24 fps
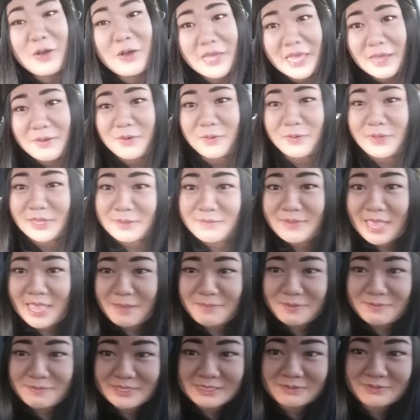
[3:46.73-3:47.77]
Okay, well, we can be
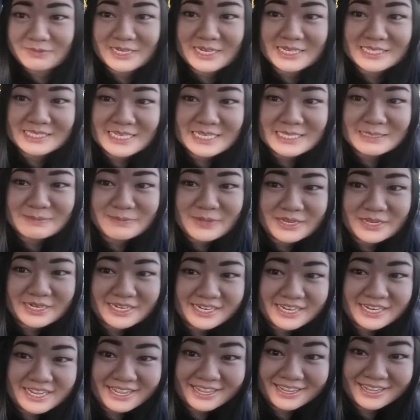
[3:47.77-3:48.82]
happy about something because it's
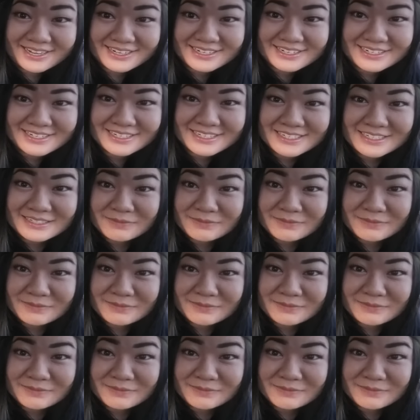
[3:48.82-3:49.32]
Money Day.